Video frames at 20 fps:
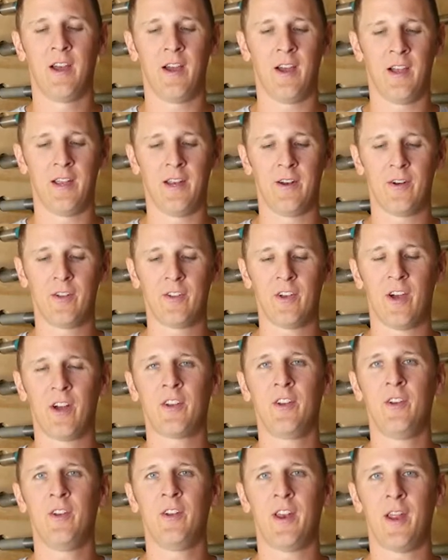uh, here to
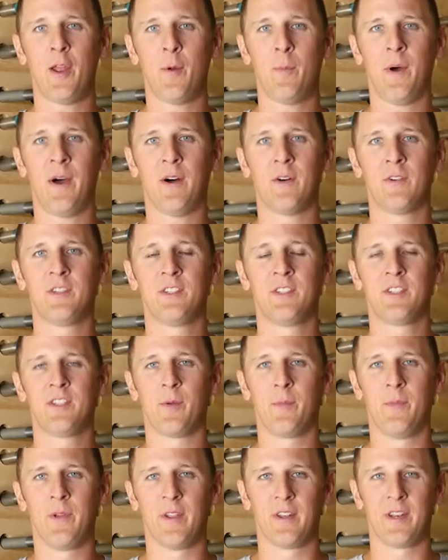talk to you today about
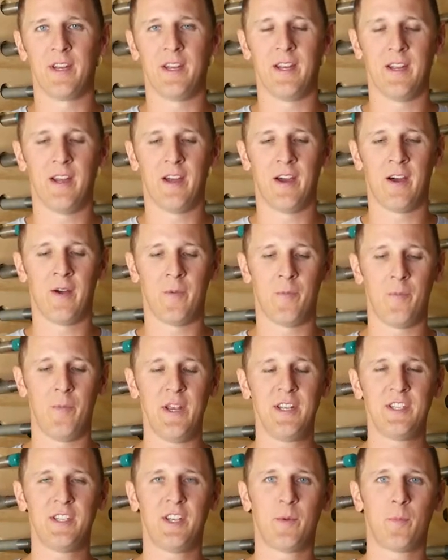stability, uh,
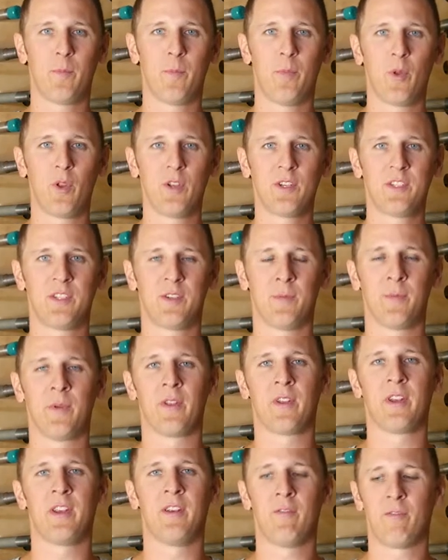basic bullet
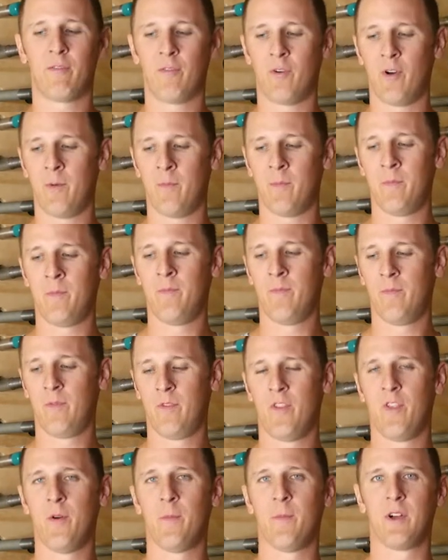stability from
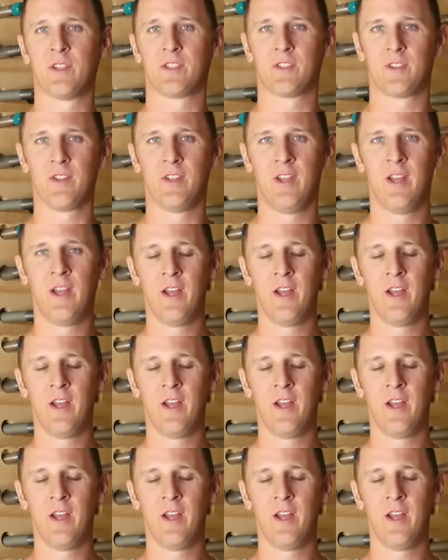the muzzle.